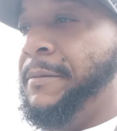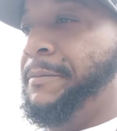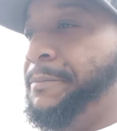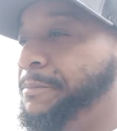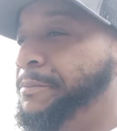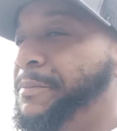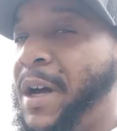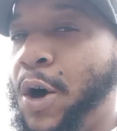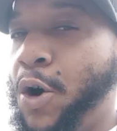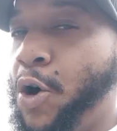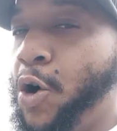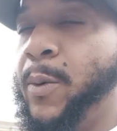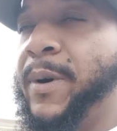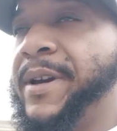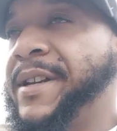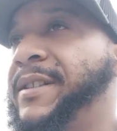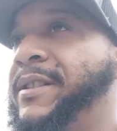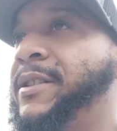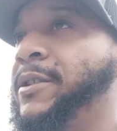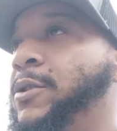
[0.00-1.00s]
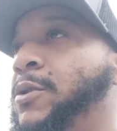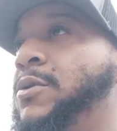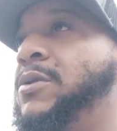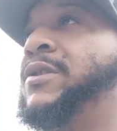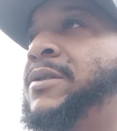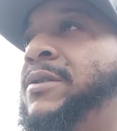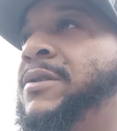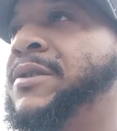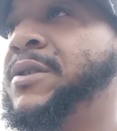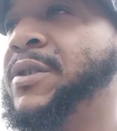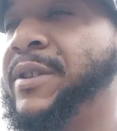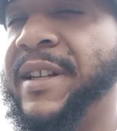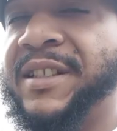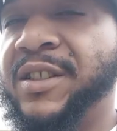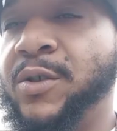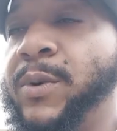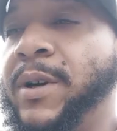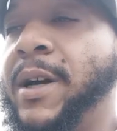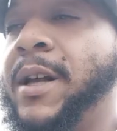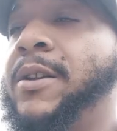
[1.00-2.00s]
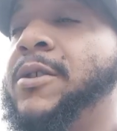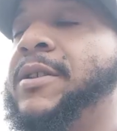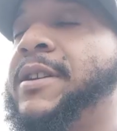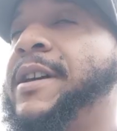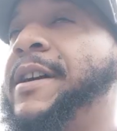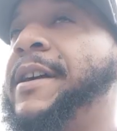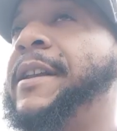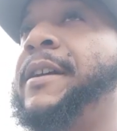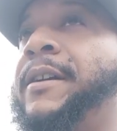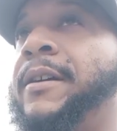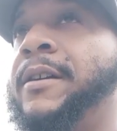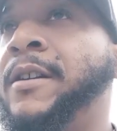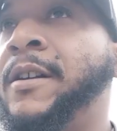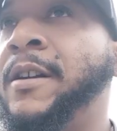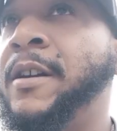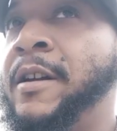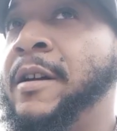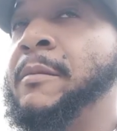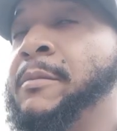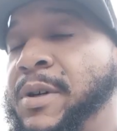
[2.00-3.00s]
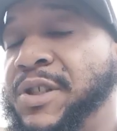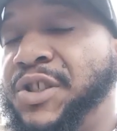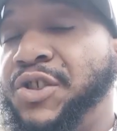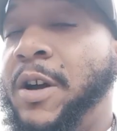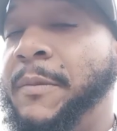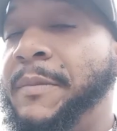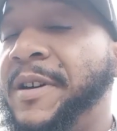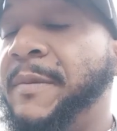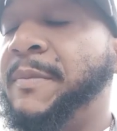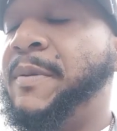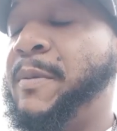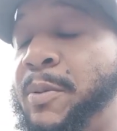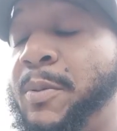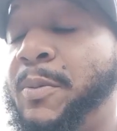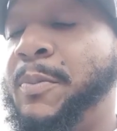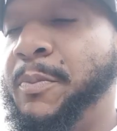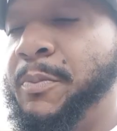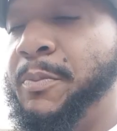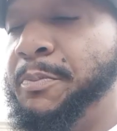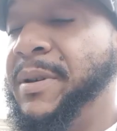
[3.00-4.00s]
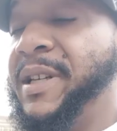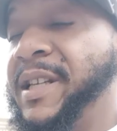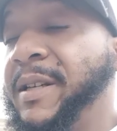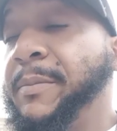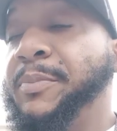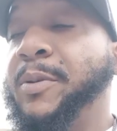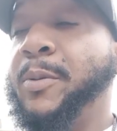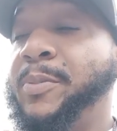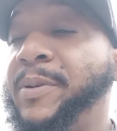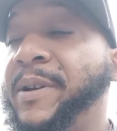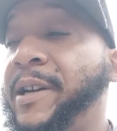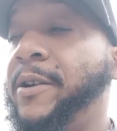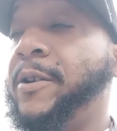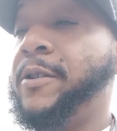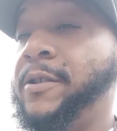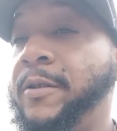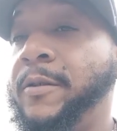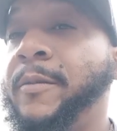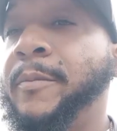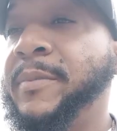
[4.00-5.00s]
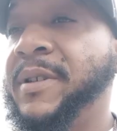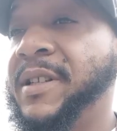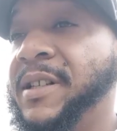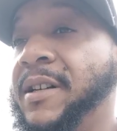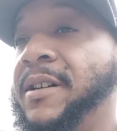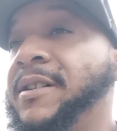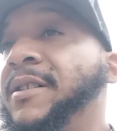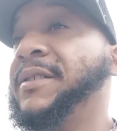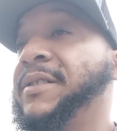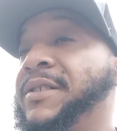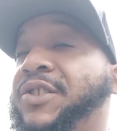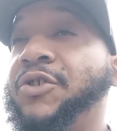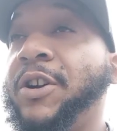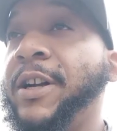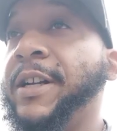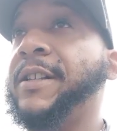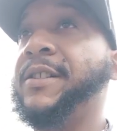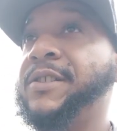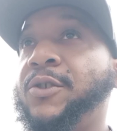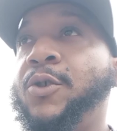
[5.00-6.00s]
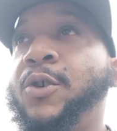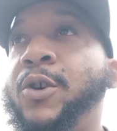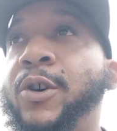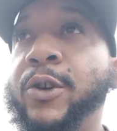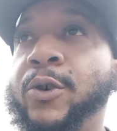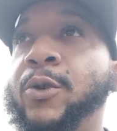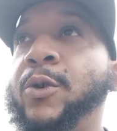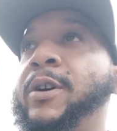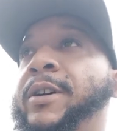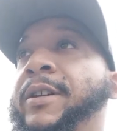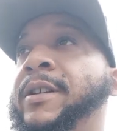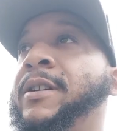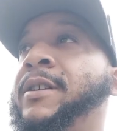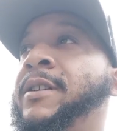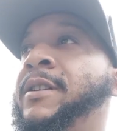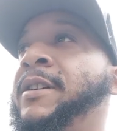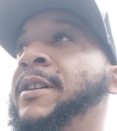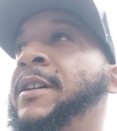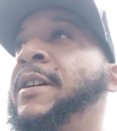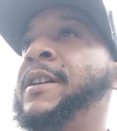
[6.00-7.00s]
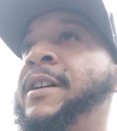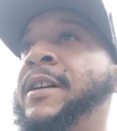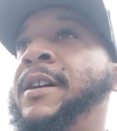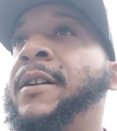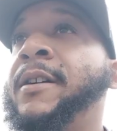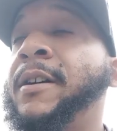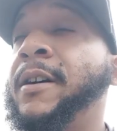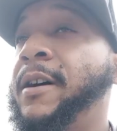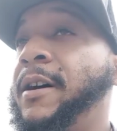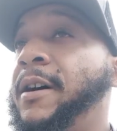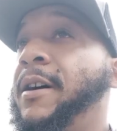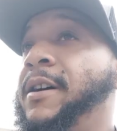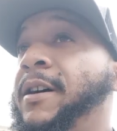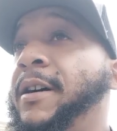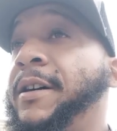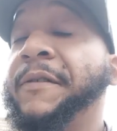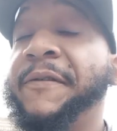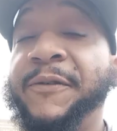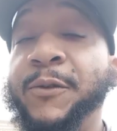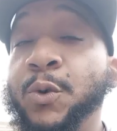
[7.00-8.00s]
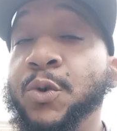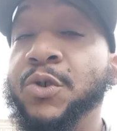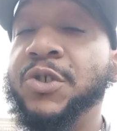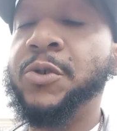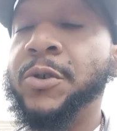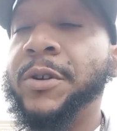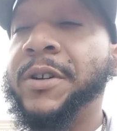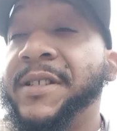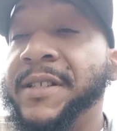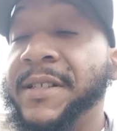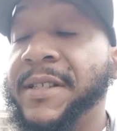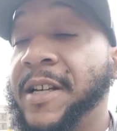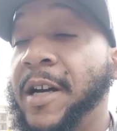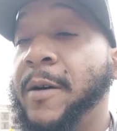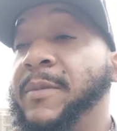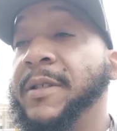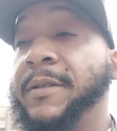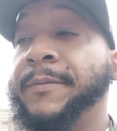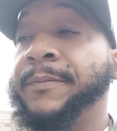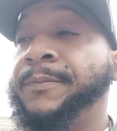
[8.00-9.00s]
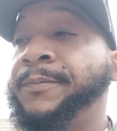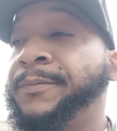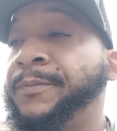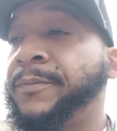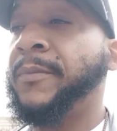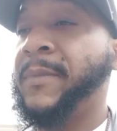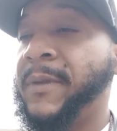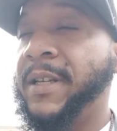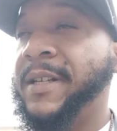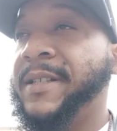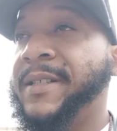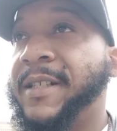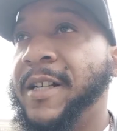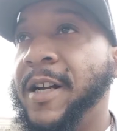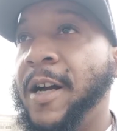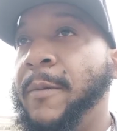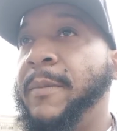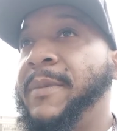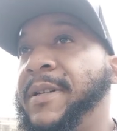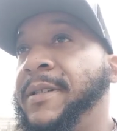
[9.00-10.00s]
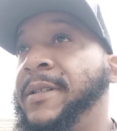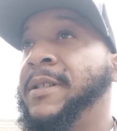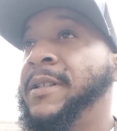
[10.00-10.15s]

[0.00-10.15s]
I always do. So that's the way I look at it. But y'all better be prepared, because the strike is going on. The food shortage is coming. It's coming.